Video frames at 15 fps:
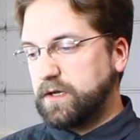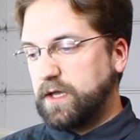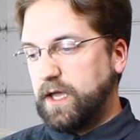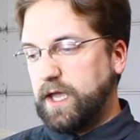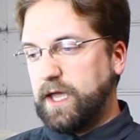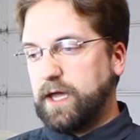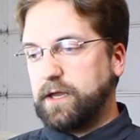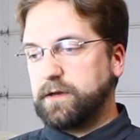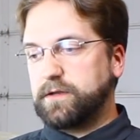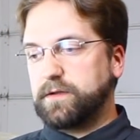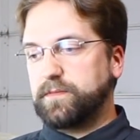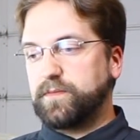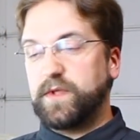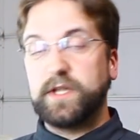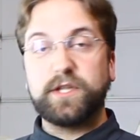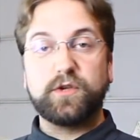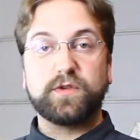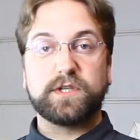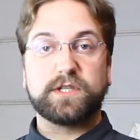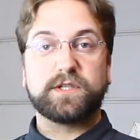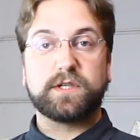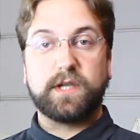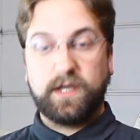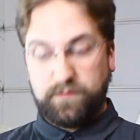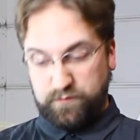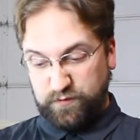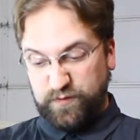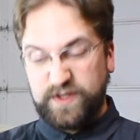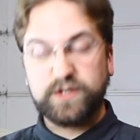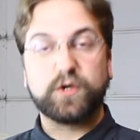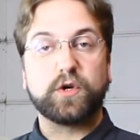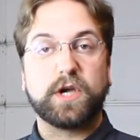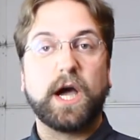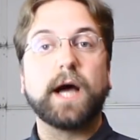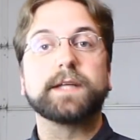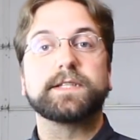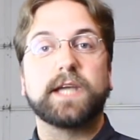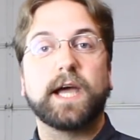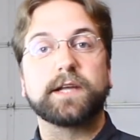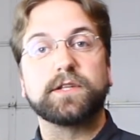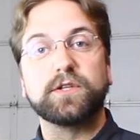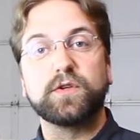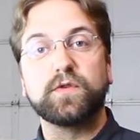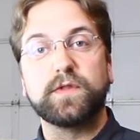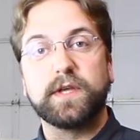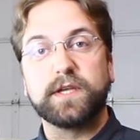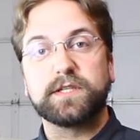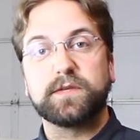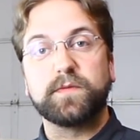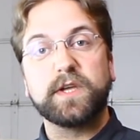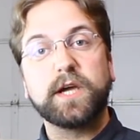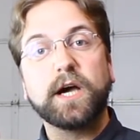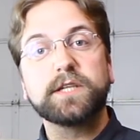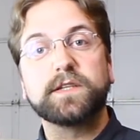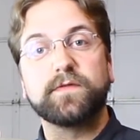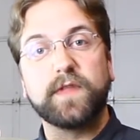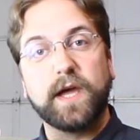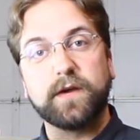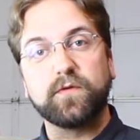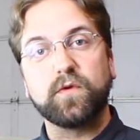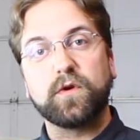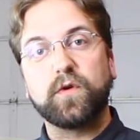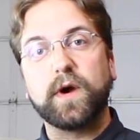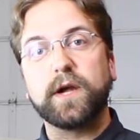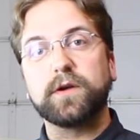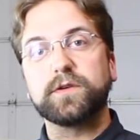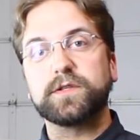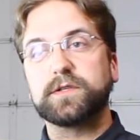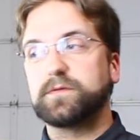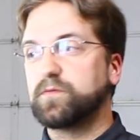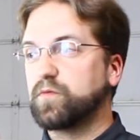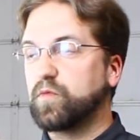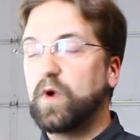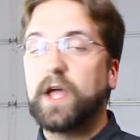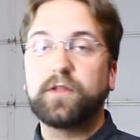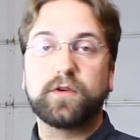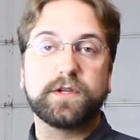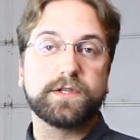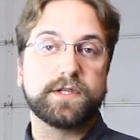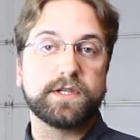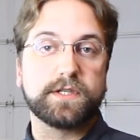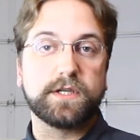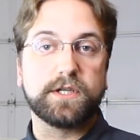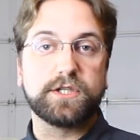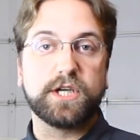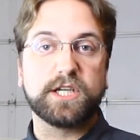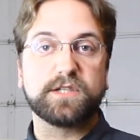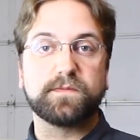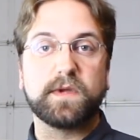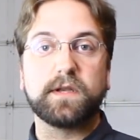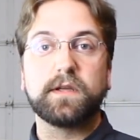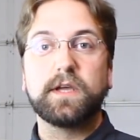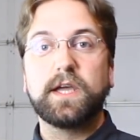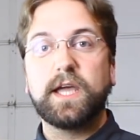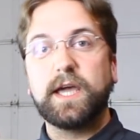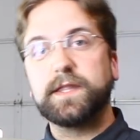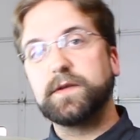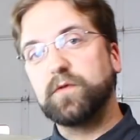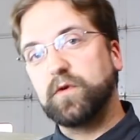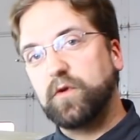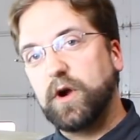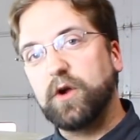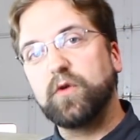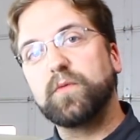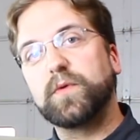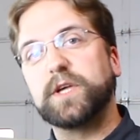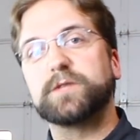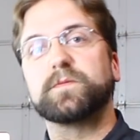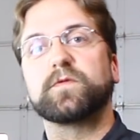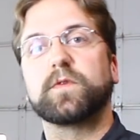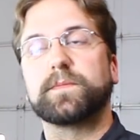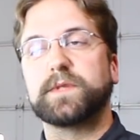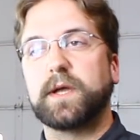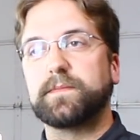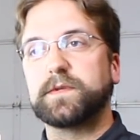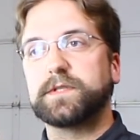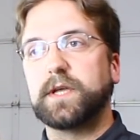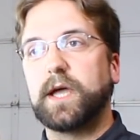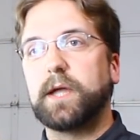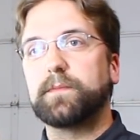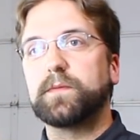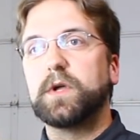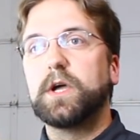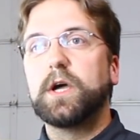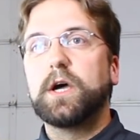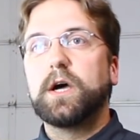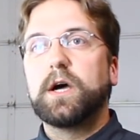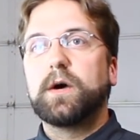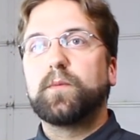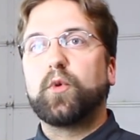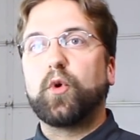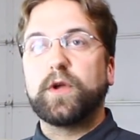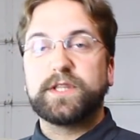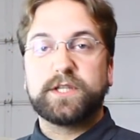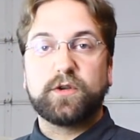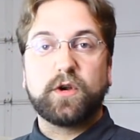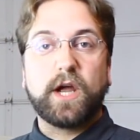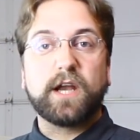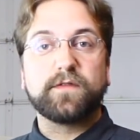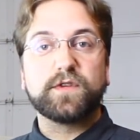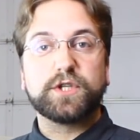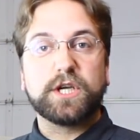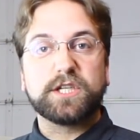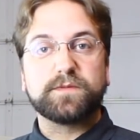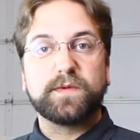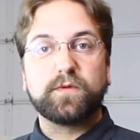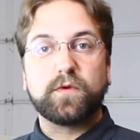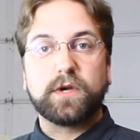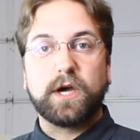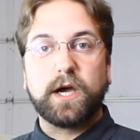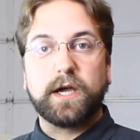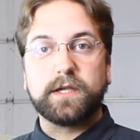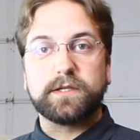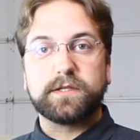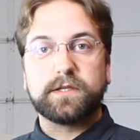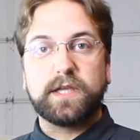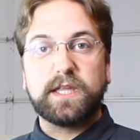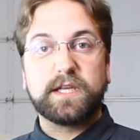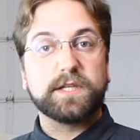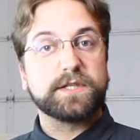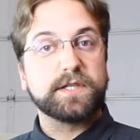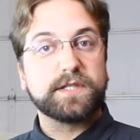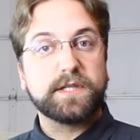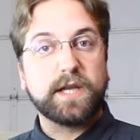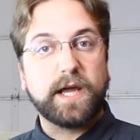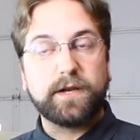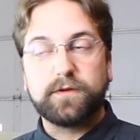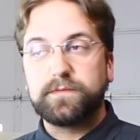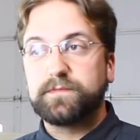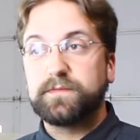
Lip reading: And it uses physical contact to do this, and because of that it requires rather consistent adjustment, and they require replacement from time to time. Points that are out of adjustment will cause inconsistent idle,